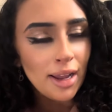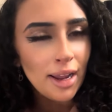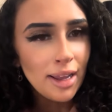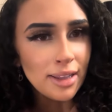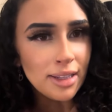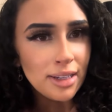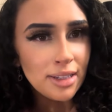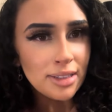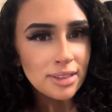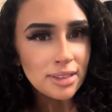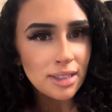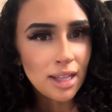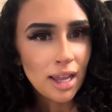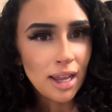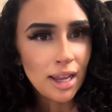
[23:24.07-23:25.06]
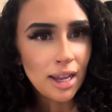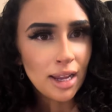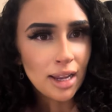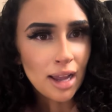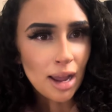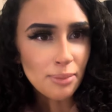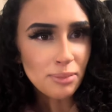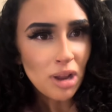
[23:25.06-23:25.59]
And then he's
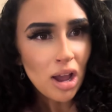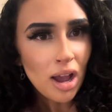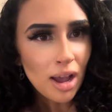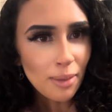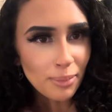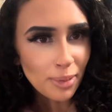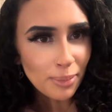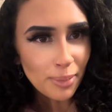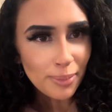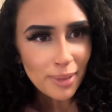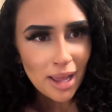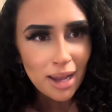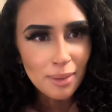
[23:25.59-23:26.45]
like, I'm not blah blah blah.